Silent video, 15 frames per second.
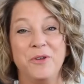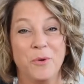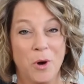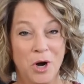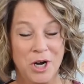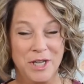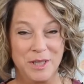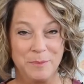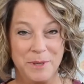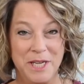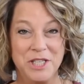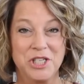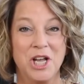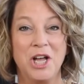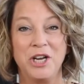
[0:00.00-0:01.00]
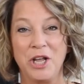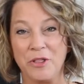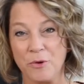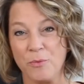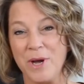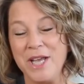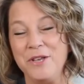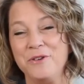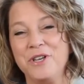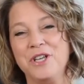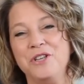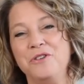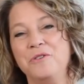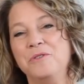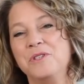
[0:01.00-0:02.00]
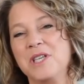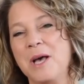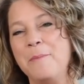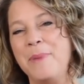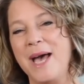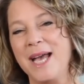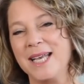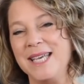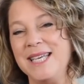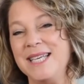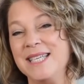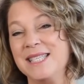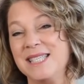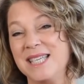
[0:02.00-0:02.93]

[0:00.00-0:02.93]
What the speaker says: you are at the beach, another way you can use a baggie is